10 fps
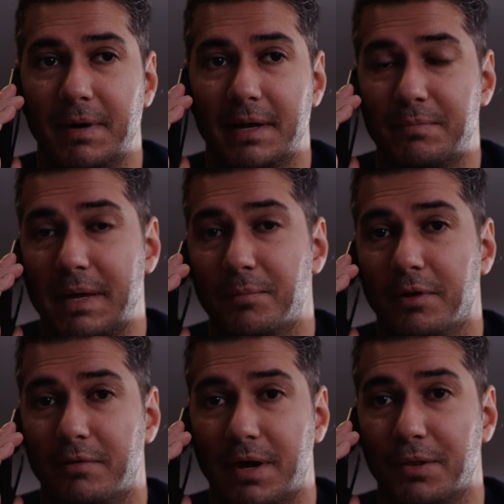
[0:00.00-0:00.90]
but
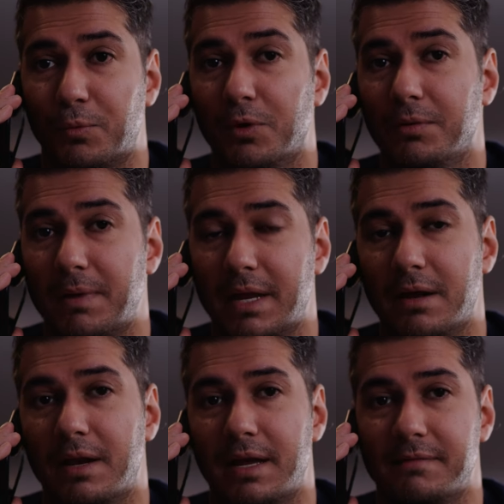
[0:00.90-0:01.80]
people around the world may
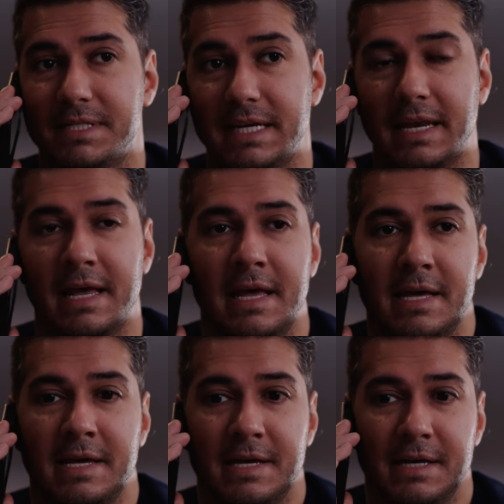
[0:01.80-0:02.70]
not have seen.
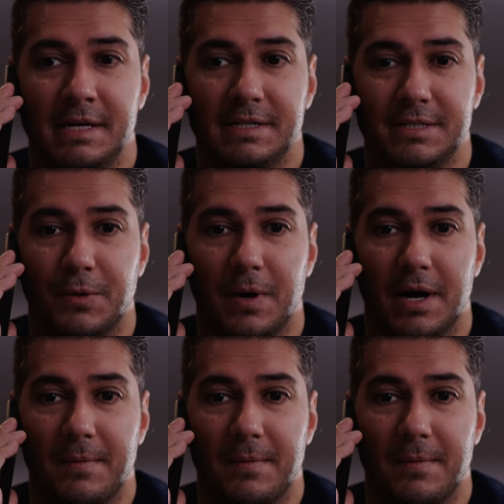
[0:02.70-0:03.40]
So